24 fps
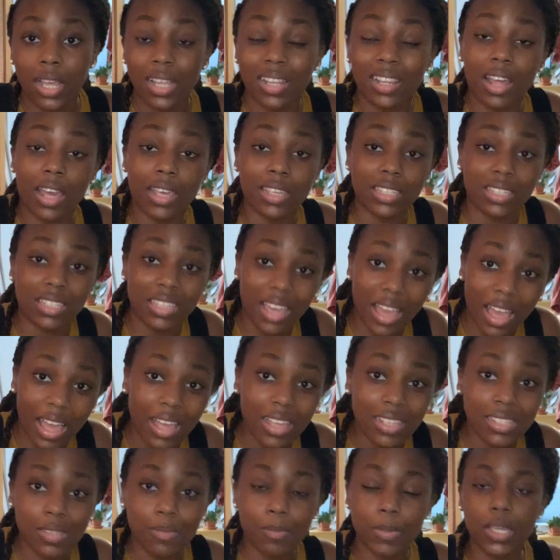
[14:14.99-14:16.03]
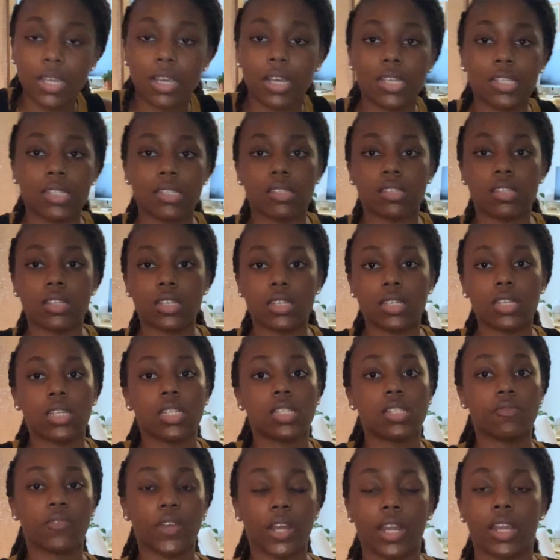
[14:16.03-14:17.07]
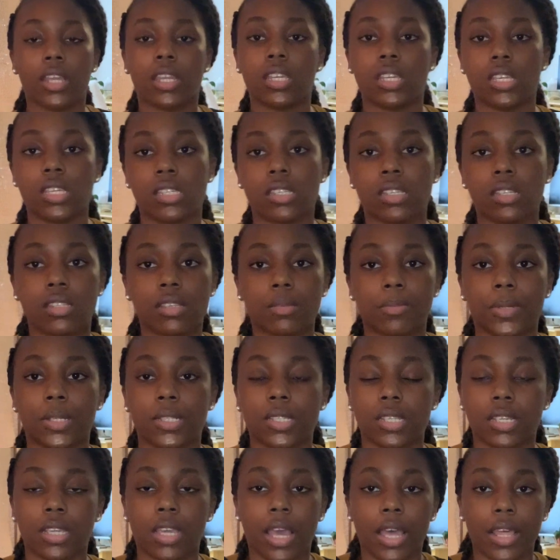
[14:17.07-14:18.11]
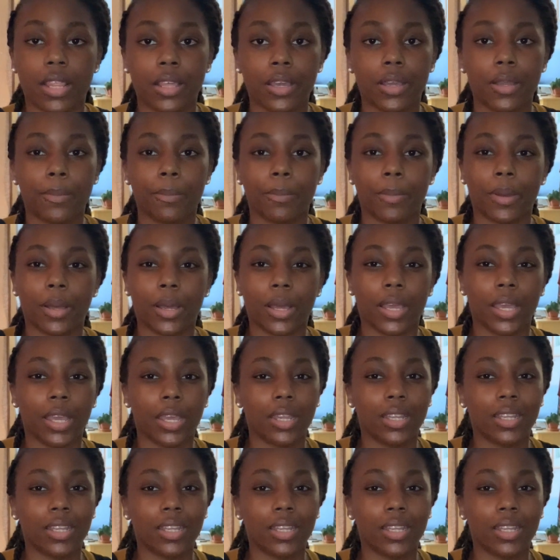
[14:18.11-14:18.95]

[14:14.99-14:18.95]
Like, yes, because it's very easy to put together, but